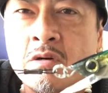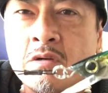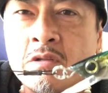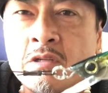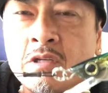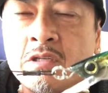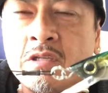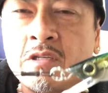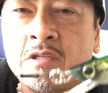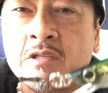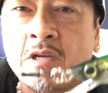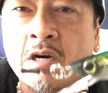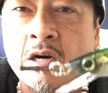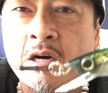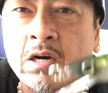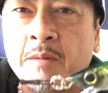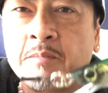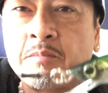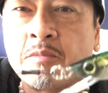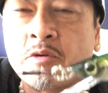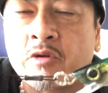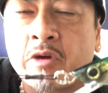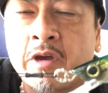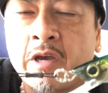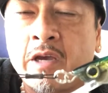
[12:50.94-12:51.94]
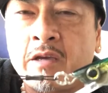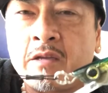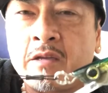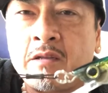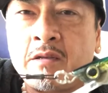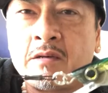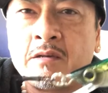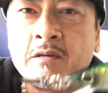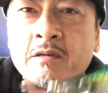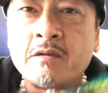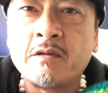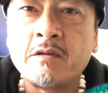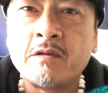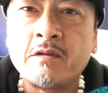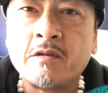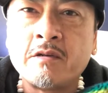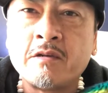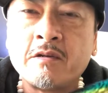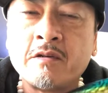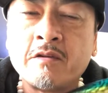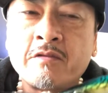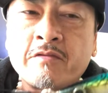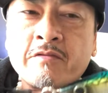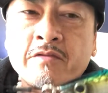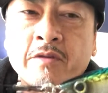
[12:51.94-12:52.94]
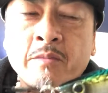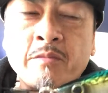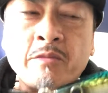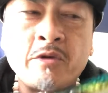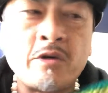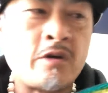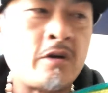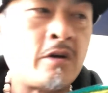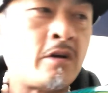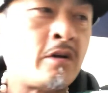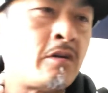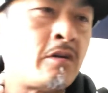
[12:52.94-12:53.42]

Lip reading: this is the upgrade from your